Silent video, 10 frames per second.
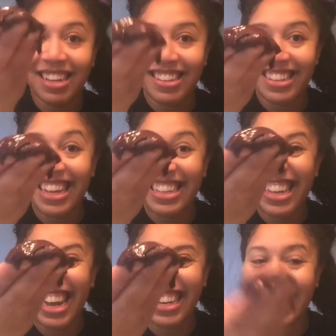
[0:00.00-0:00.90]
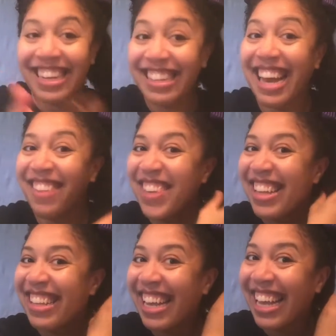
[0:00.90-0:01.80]
See, it's kind of
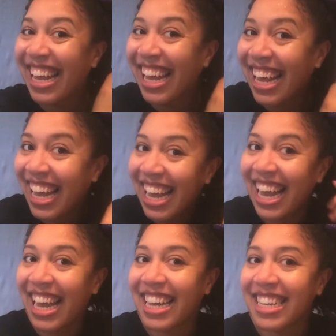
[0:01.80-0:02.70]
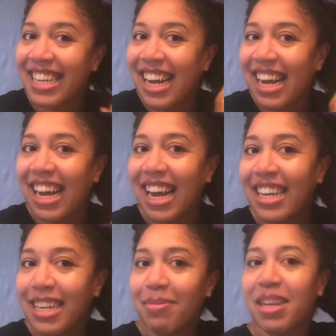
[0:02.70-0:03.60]
messy, and I
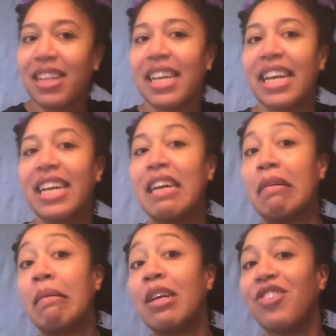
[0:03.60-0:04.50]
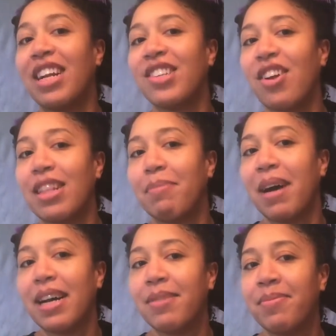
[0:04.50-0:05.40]
typically try to start at the
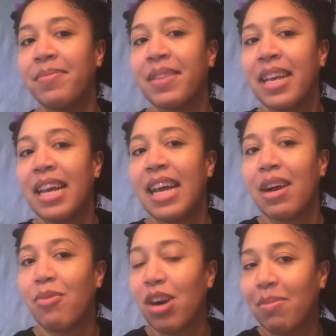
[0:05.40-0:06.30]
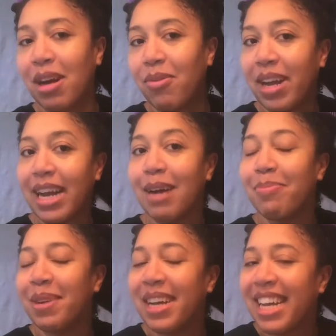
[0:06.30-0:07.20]
bottom and work my way
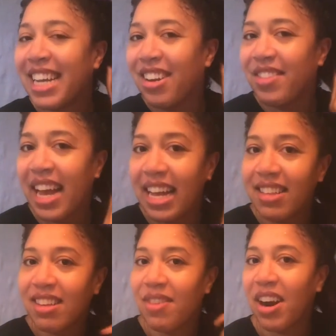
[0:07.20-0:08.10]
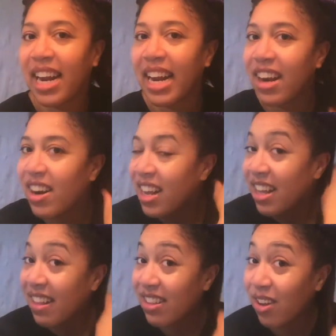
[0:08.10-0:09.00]
up. The ends of our hair,
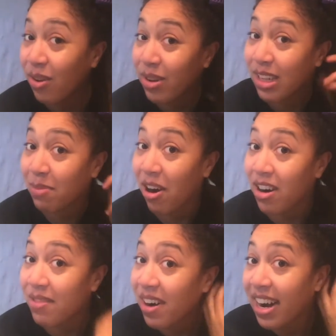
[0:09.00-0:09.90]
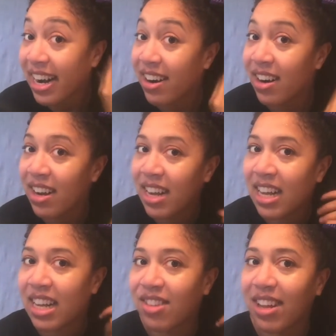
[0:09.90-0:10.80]
that's the oldest part of our hair,
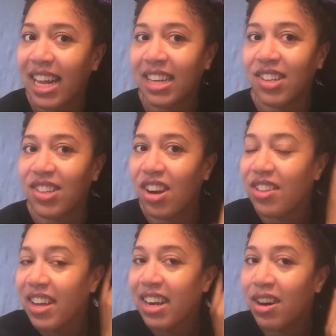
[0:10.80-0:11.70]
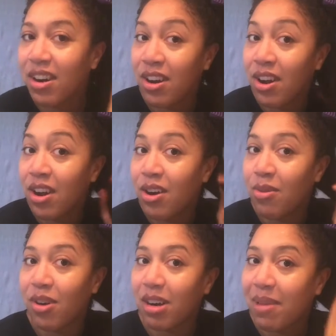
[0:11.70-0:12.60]
and so I like to start there,
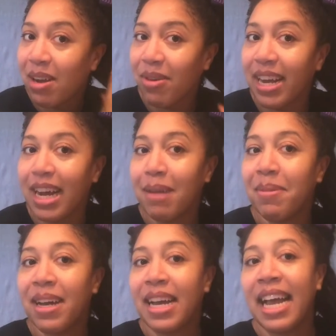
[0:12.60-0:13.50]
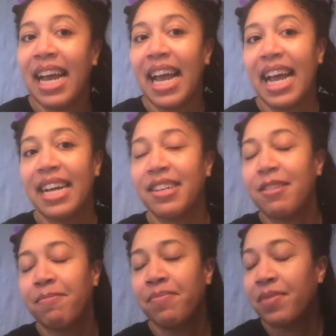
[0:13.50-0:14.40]
work my way up.
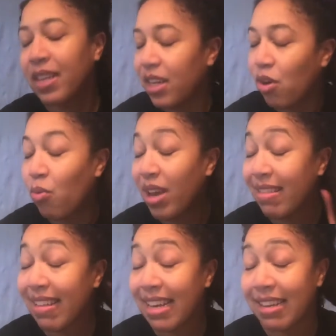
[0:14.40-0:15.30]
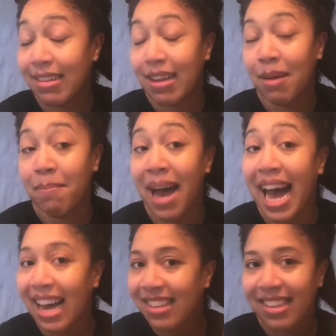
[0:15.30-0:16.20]
And with these
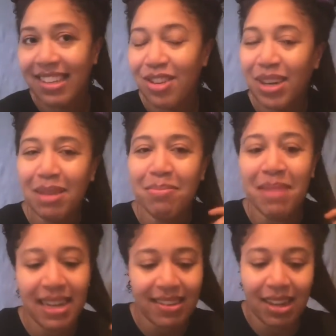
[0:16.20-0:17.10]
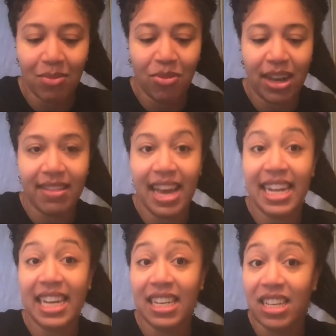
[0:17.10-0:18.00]
masks, you can mix them with
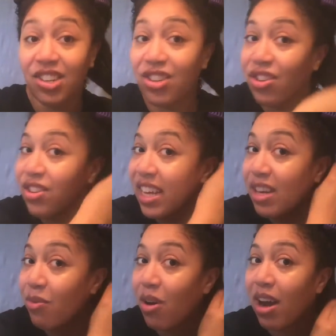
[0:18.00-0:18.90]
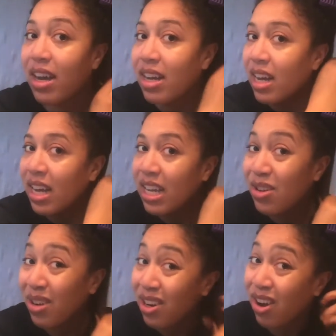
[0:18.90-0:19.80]
any conditioner that you want.
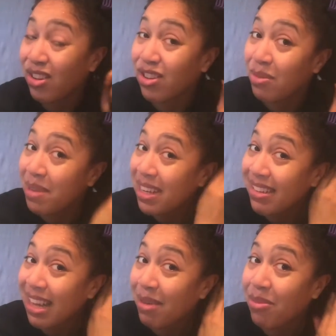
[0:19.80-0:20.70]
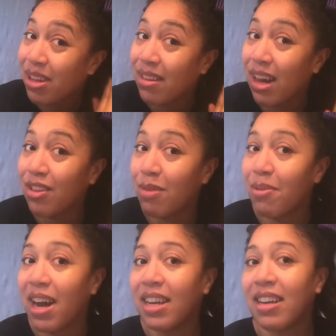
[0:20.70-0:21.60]
You can also mix them with other
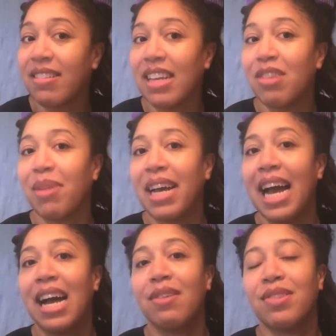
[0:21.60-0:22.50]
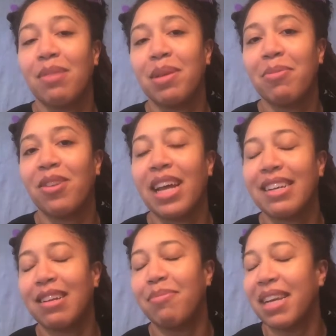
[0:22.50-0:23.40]
products that you might have. Some people
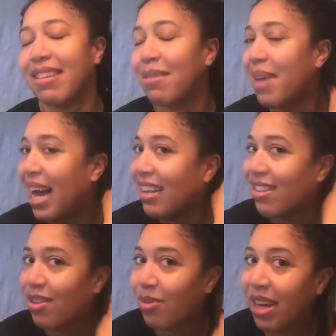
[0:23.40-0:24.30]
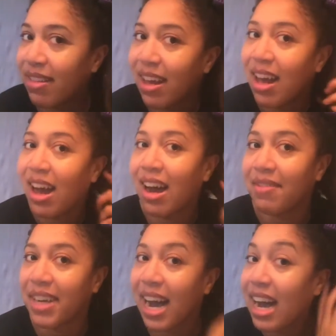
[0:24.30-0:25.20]
like to mix the masks with
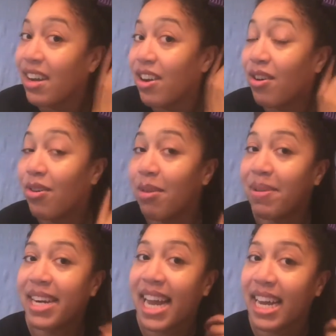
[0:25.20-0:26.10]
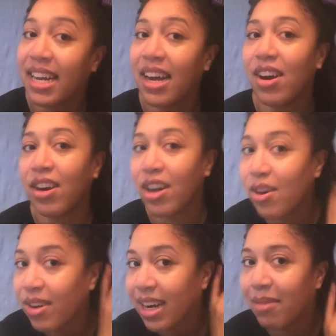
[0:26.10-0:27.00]
avocado or banana or
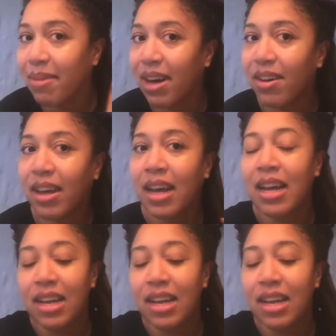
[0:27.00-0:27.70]
coconut milk.